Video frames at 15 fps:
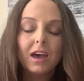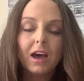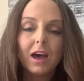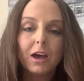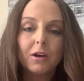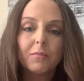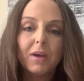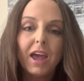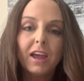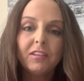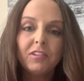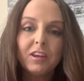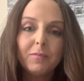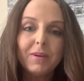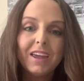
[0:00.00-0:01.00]

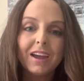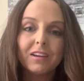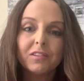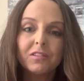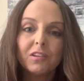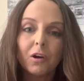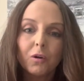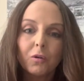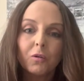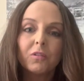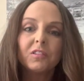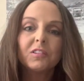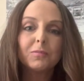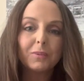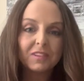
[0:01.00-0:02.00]
EdTPA is so
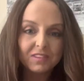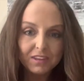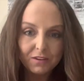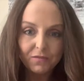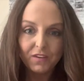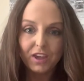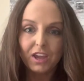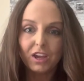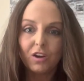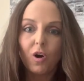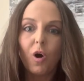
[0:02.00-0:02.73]
specific